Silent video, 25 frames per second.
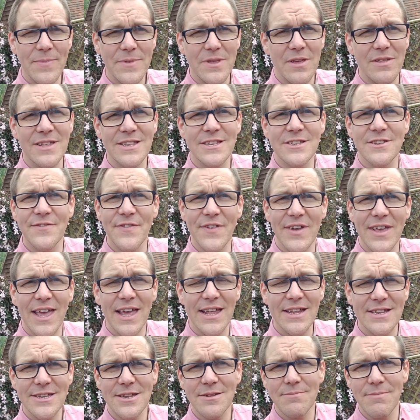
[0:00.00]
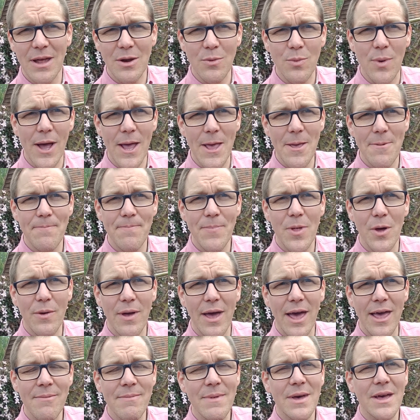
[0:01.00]
So this is for Kent and Medway,
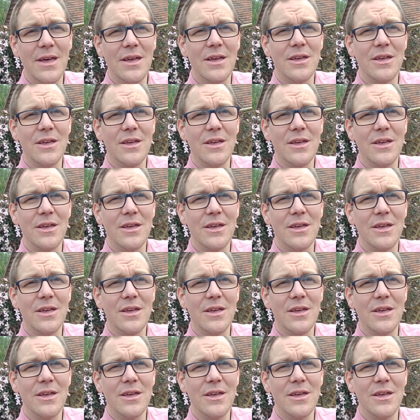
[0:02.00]
okay?